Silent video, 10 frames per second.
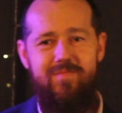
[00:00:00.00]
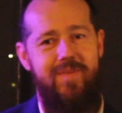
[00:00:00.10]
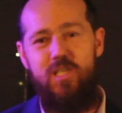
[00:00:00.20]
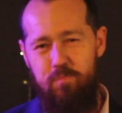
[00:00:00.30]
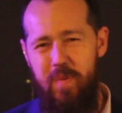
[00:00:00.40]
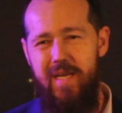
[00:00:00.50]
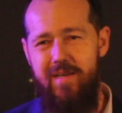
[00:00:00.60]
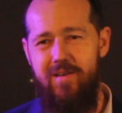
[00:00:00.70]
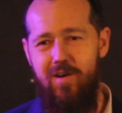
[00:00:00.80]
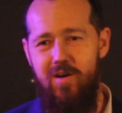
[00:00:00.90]
He's
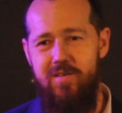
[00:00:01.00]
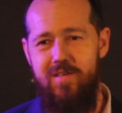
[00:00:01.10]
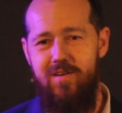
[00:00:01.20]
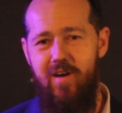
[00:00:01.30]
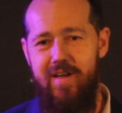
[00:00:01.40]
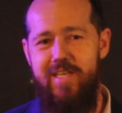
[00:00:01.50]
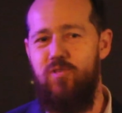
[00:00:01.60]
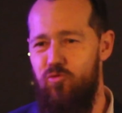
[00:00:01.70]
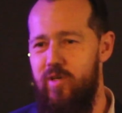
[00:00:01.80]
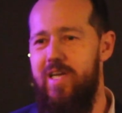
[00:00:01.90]
big, God. Like,
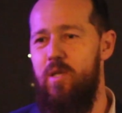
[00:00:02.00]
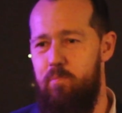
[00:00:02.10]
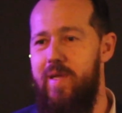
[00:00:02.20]
He's really